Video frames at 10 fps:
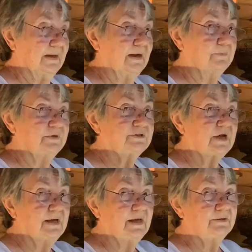I wish
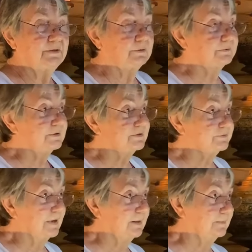I had known this
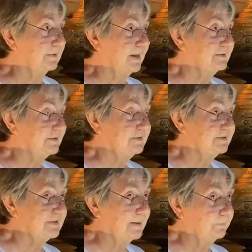tranquilizing
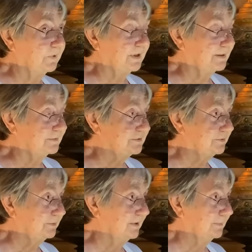step when I was
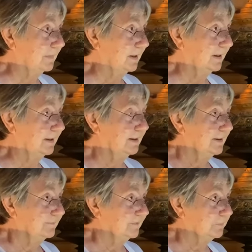doing my
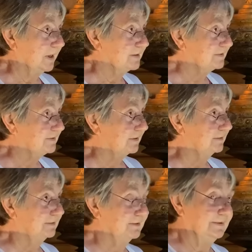vipassana
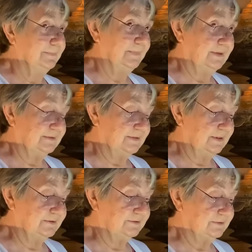
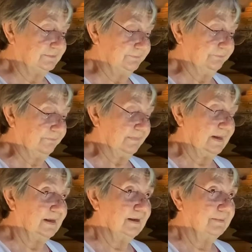meditation
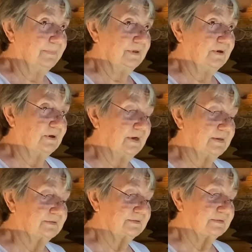
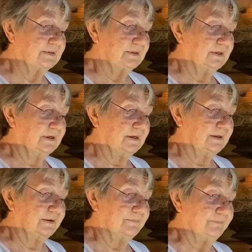because
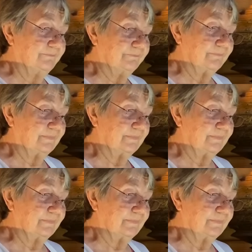um,